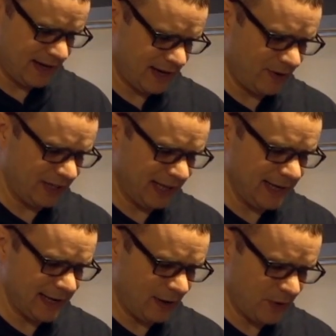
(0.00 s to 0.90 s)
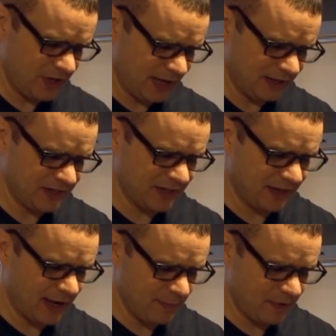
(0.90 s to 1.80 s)
Now ideally I would have done this the
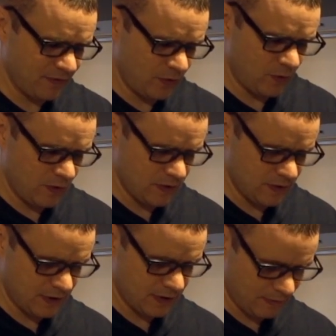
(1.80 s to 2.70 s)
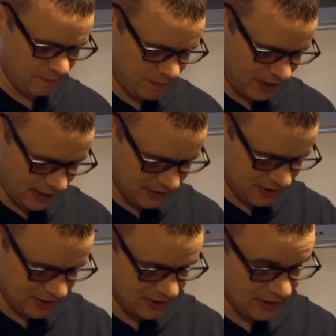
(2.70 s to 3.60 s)
night before,
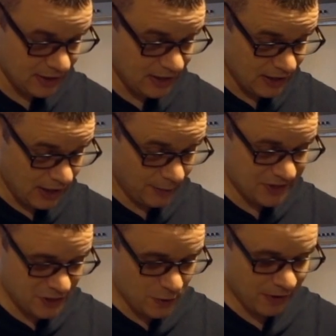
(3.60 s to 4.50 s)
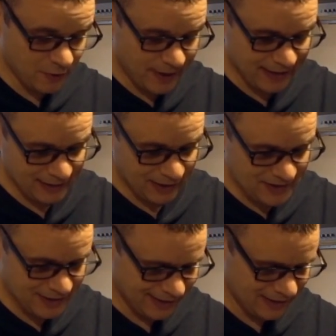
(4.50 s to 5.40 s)
but I was in too much pain
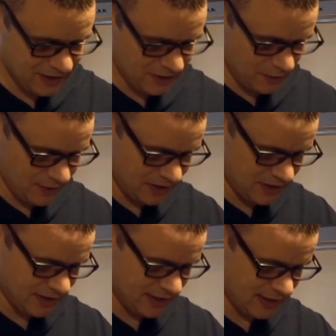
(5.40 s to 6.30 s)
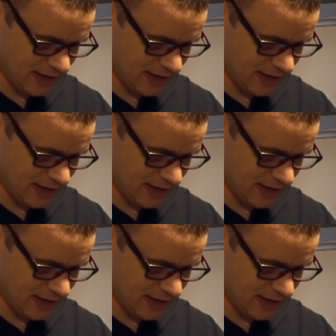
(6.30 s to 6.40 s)
last night to do this,